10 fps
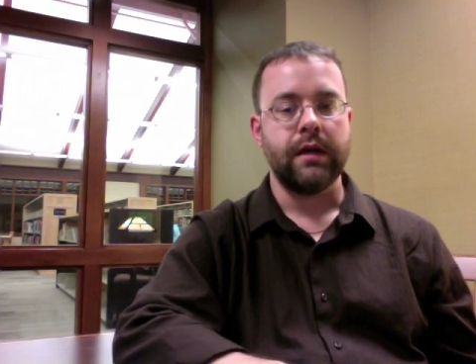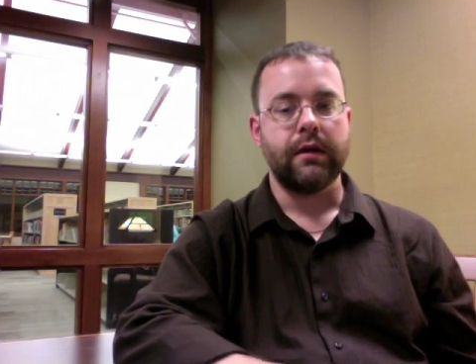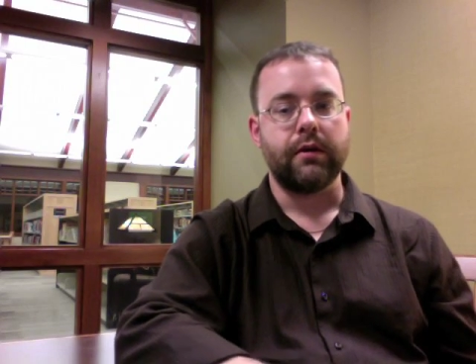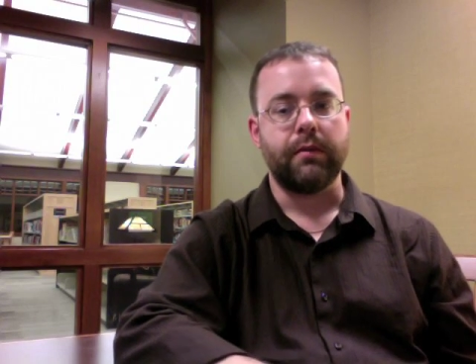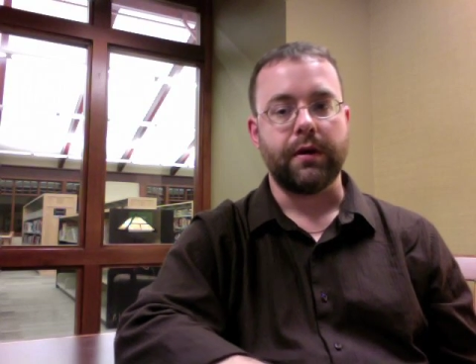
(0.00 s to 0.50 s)

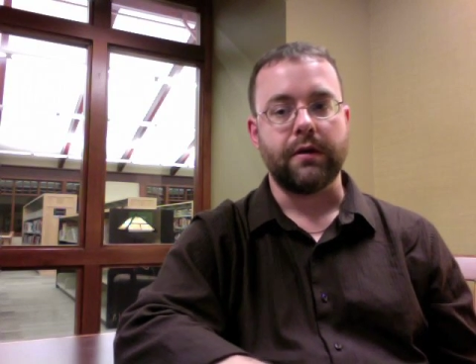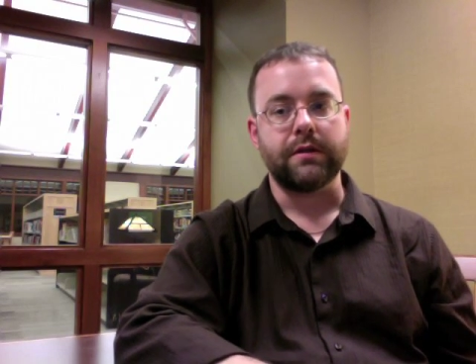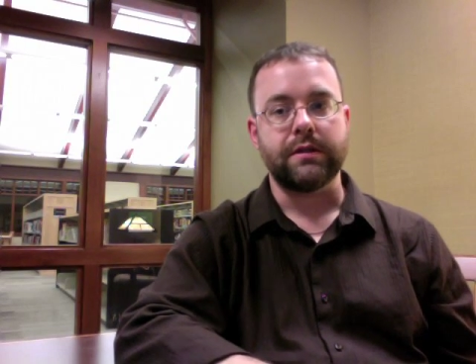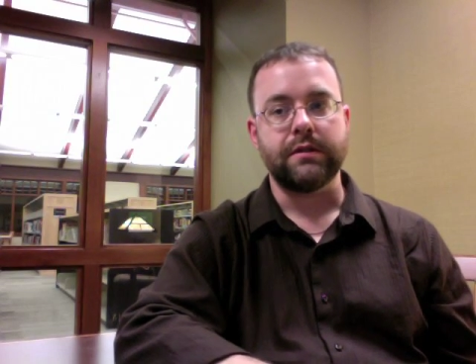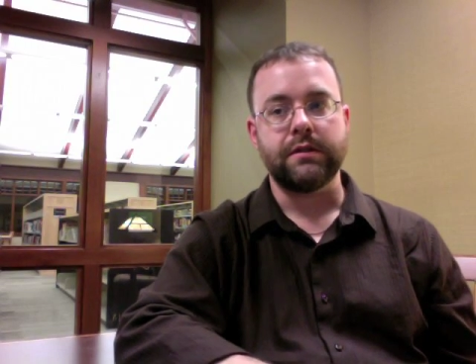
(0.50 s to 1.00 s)

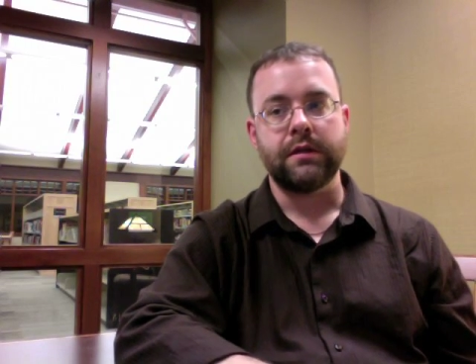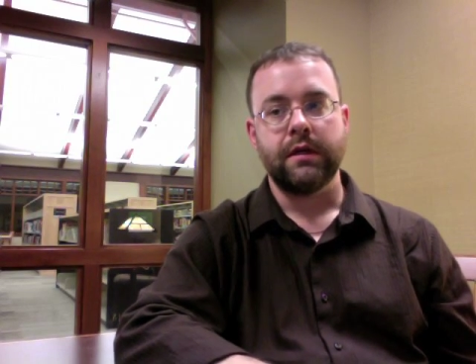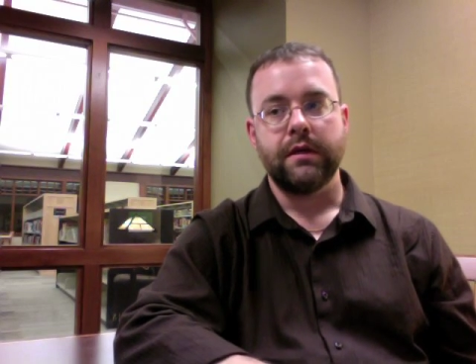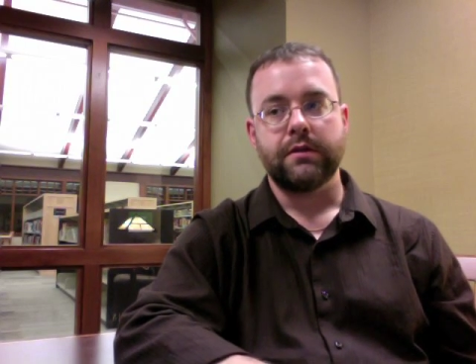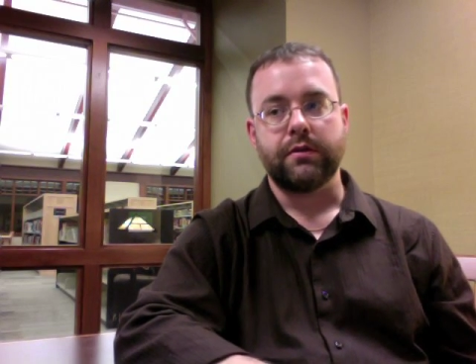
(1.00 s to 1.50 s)
comparisons.
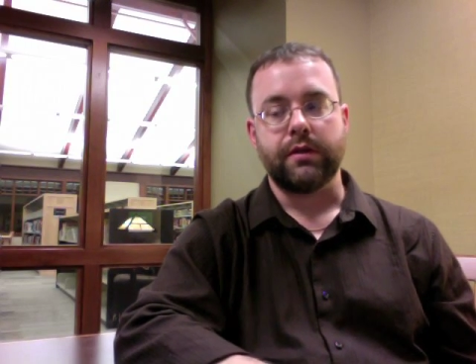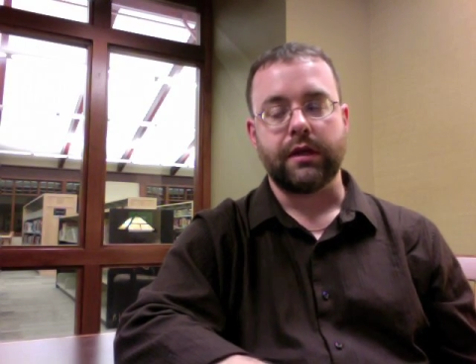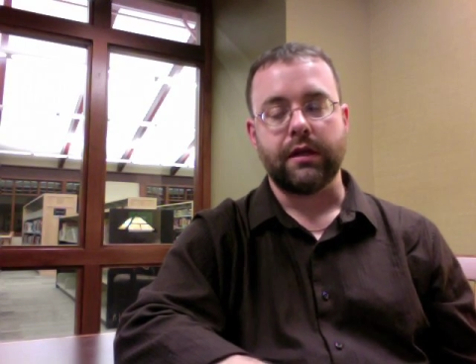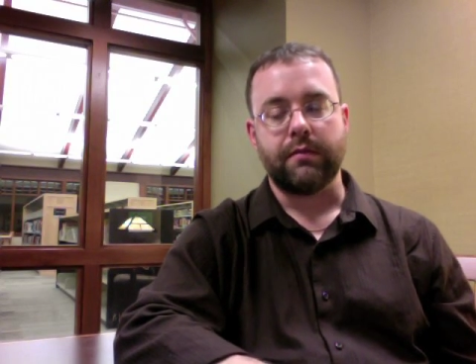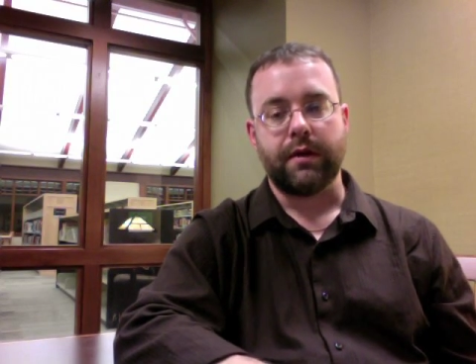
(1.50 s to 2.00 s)
So
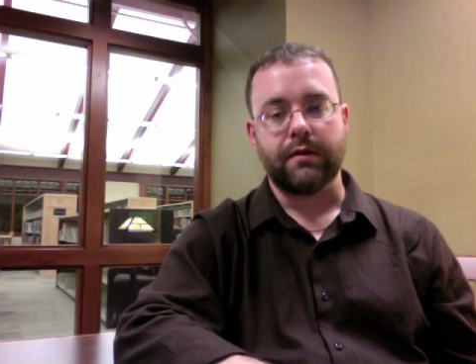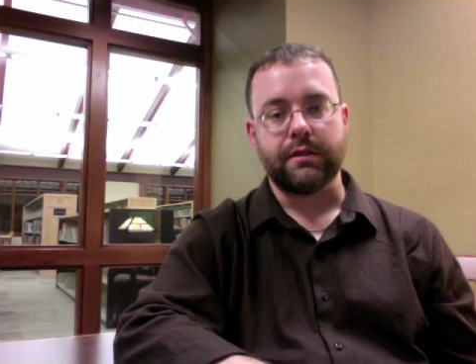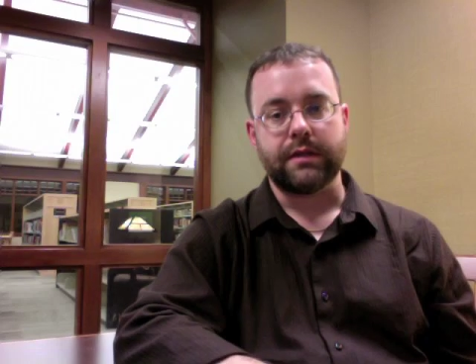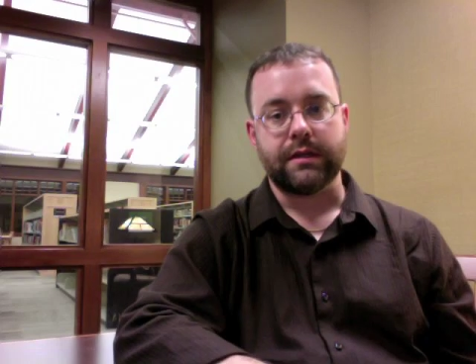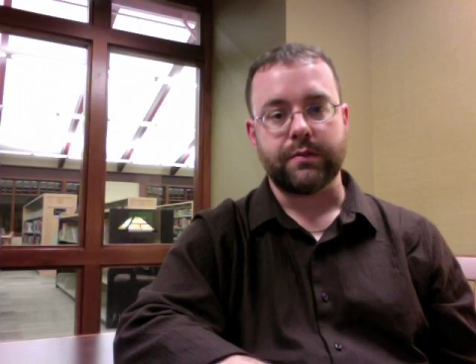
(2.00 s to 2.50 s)
thinking about
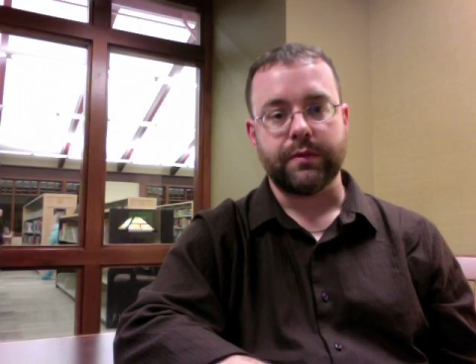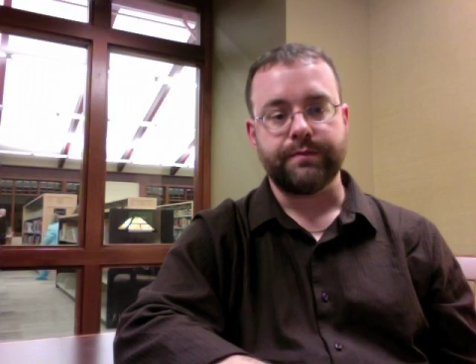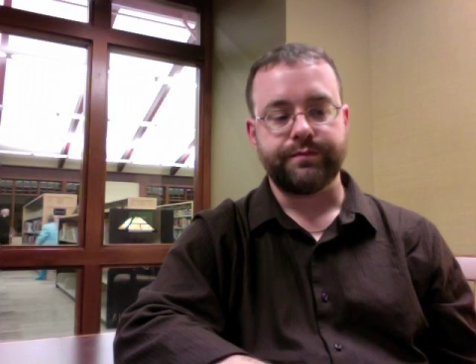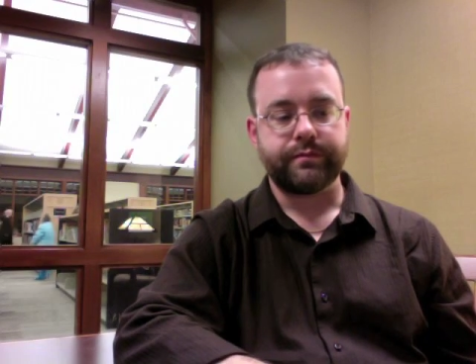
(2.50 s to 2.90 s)
assessment.